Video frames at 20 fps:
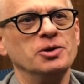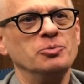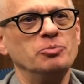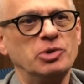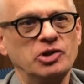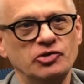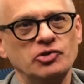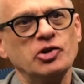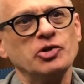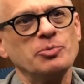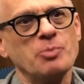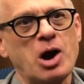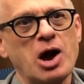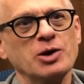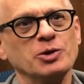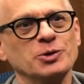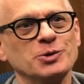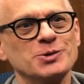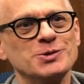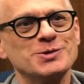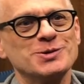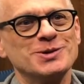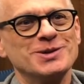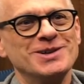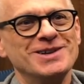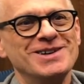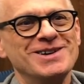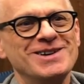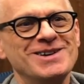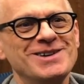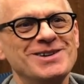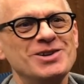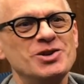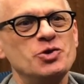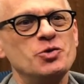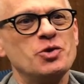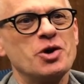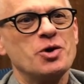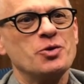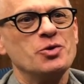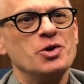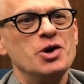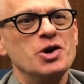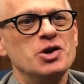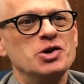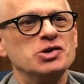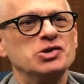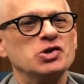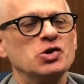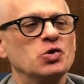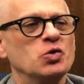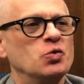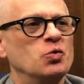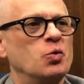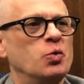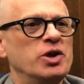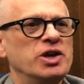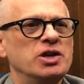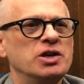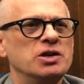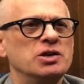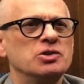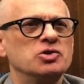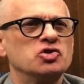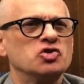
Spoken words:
business models. So we